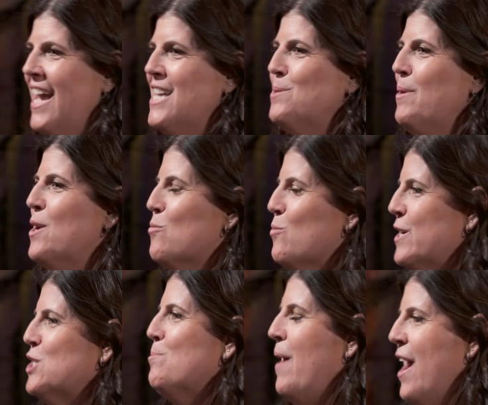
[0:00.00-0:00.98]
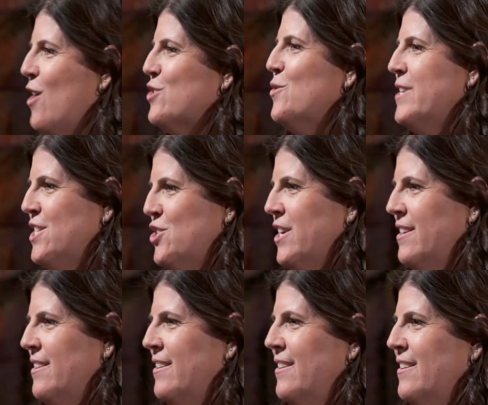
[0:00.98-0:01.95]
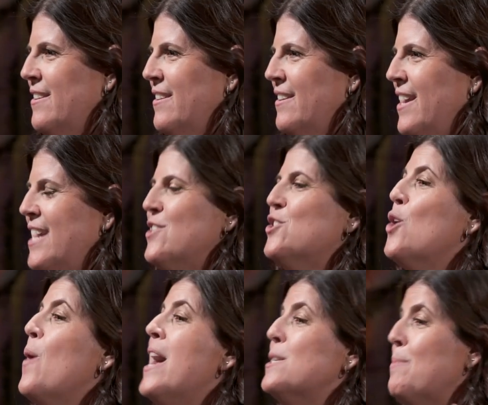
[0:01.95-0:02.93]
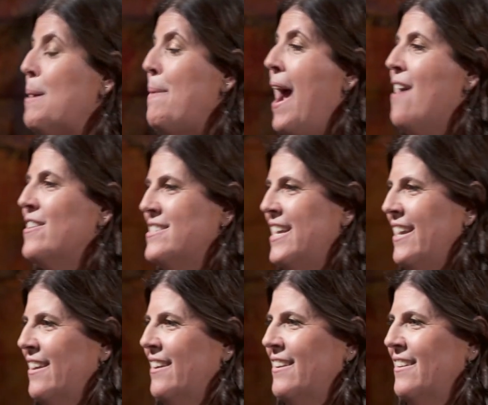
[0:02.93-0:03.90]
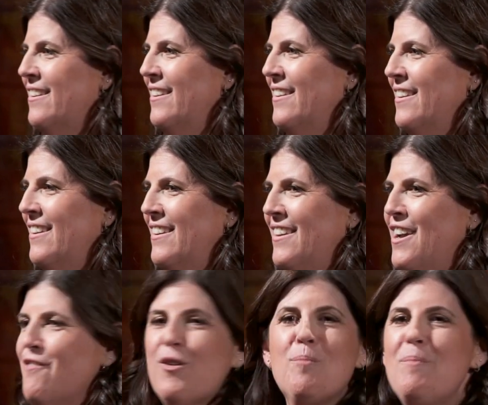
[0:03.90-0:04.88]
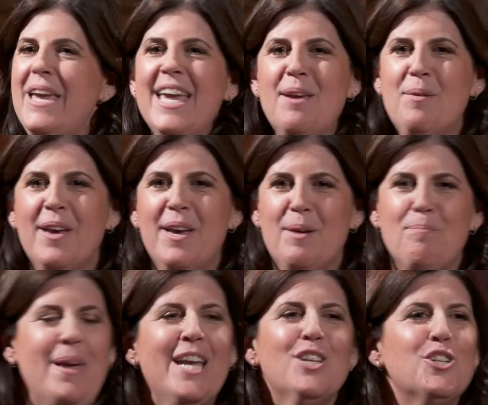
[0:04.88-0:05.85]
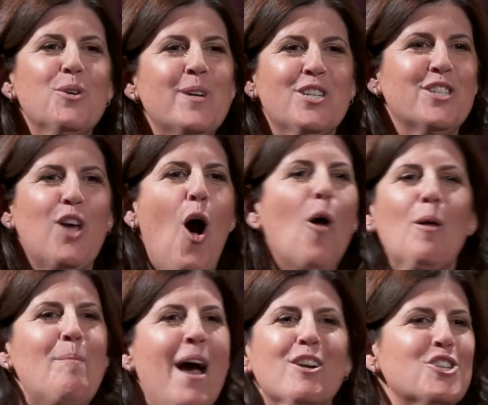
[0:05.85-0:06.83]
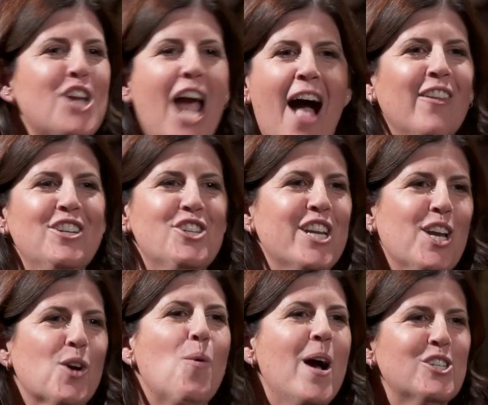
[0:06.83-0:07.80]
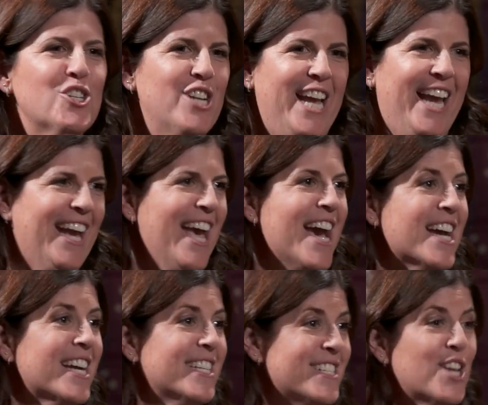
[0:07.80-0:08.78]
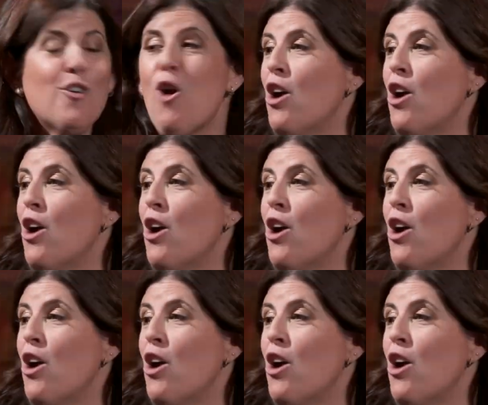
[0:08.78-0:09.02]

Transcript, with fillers: has been enriched by our tradition, and so has my parenting. For me, being Jewish is all about challenging and questioning. Consider